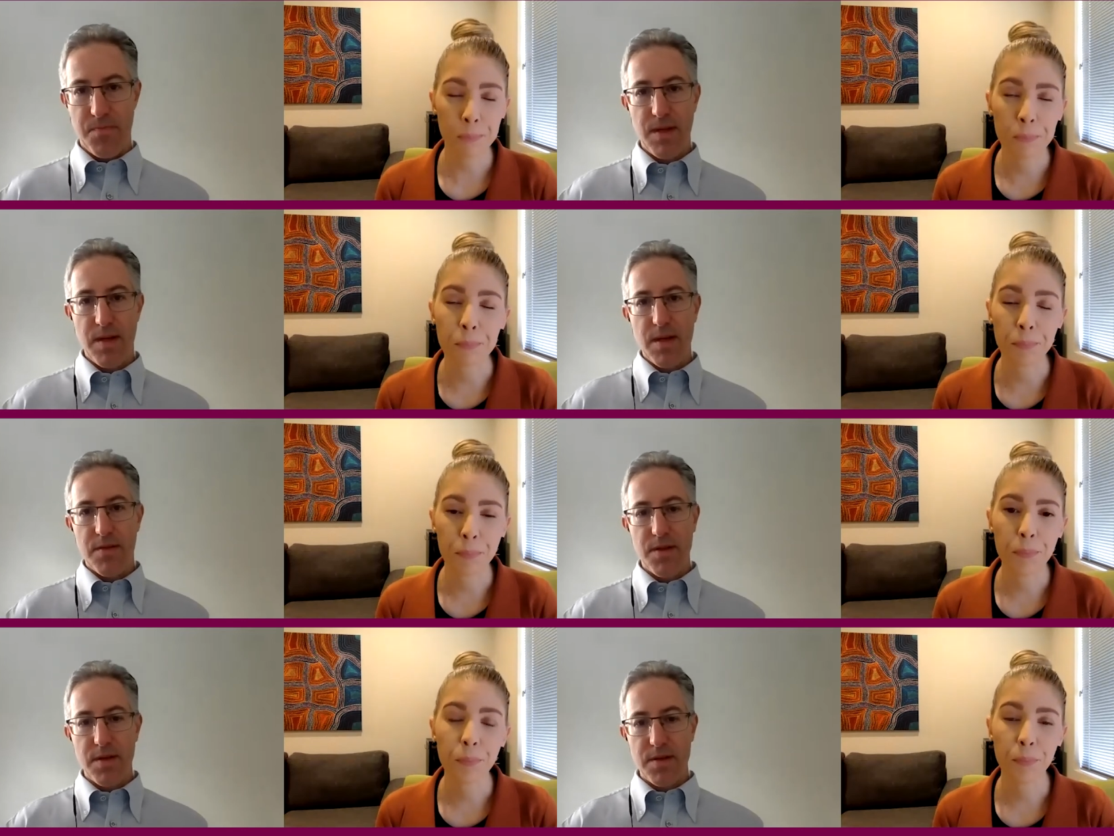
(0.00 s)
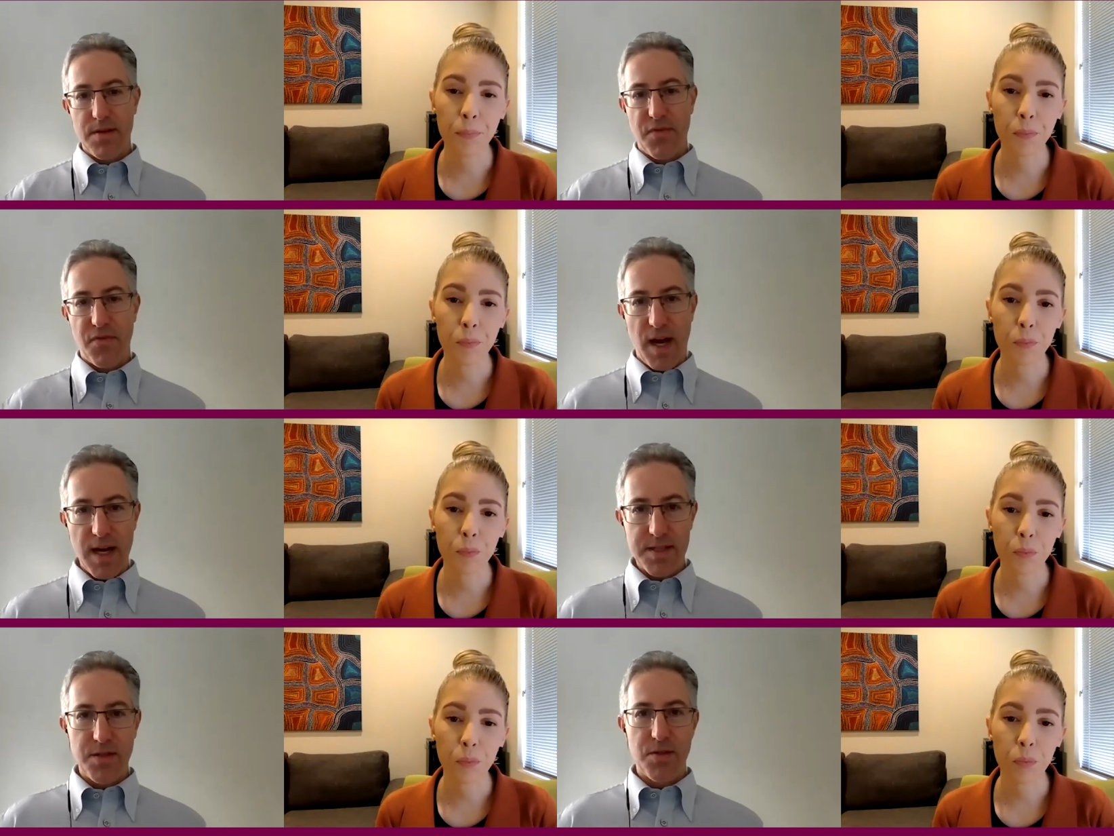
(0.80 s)
Speaker 1: Mm-hmm. The, the
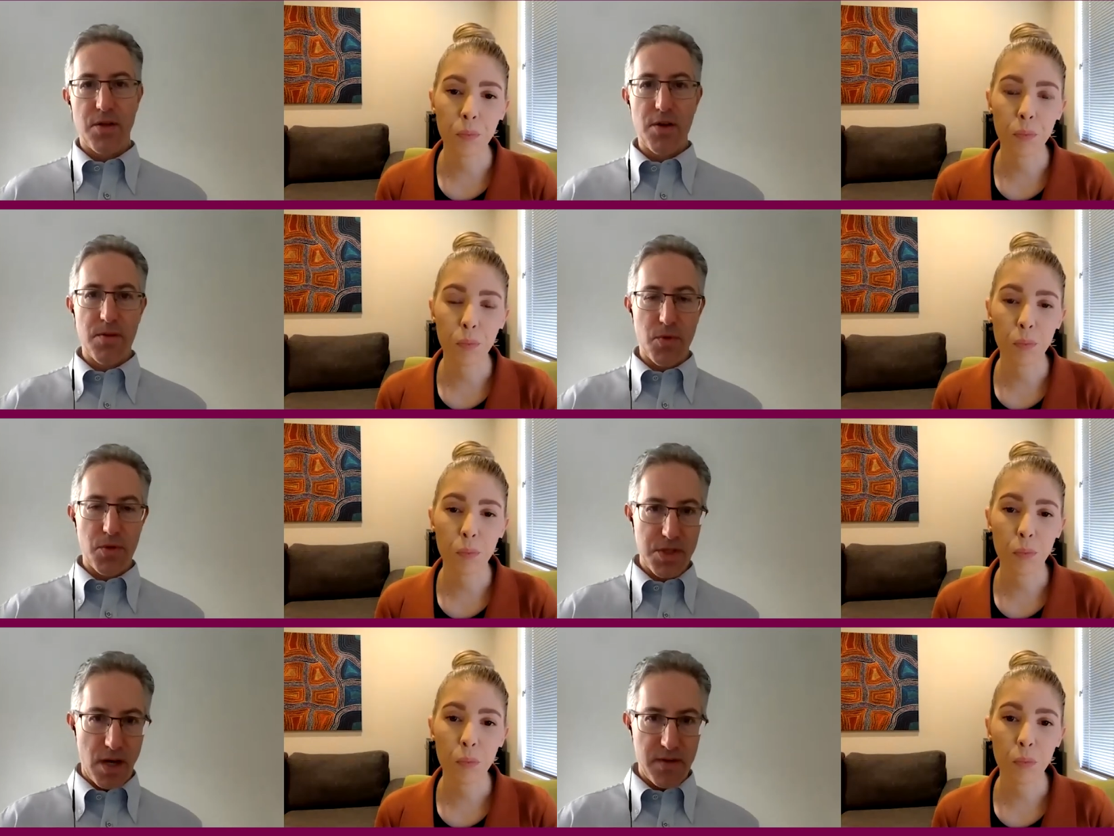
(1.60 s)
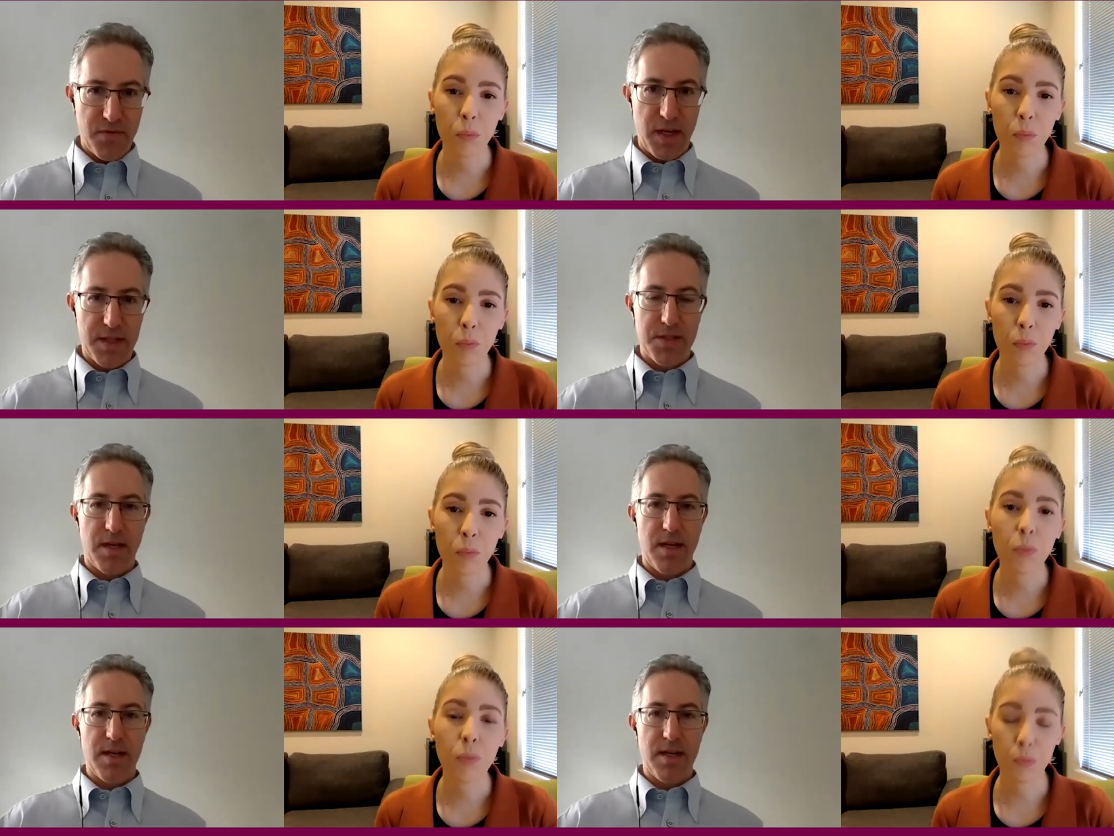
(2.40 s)
faster you go, the more side effects you
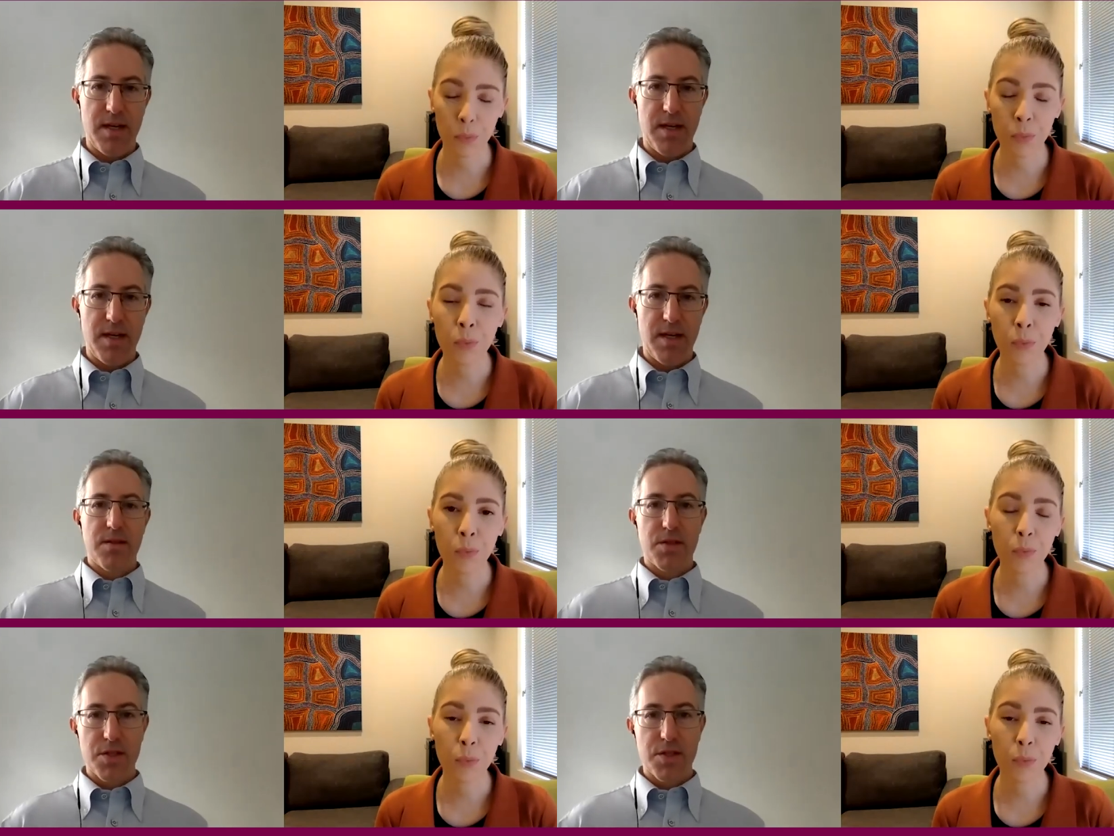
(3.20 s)
get. Mm-hmm. The